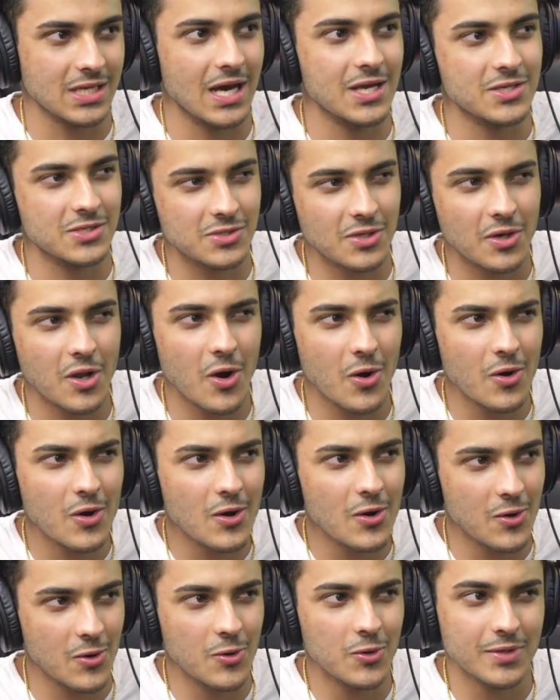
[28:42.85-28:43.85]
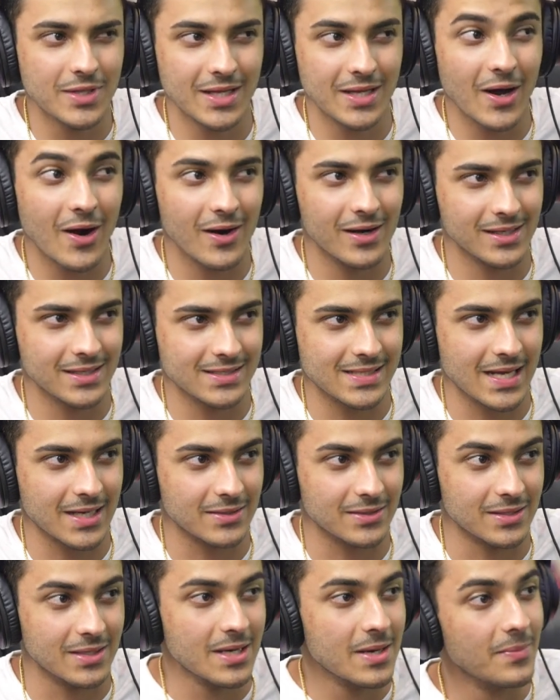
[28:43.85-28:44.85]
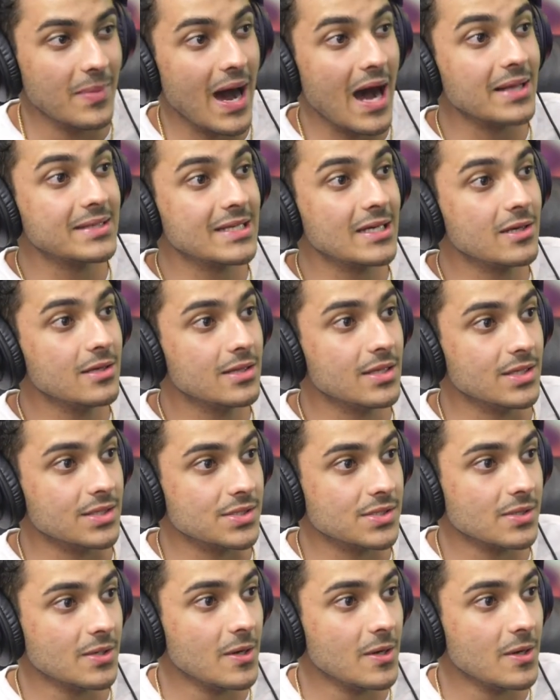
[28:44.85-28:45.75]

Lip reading: I just don't know who they are exactly. But I'll tell you this.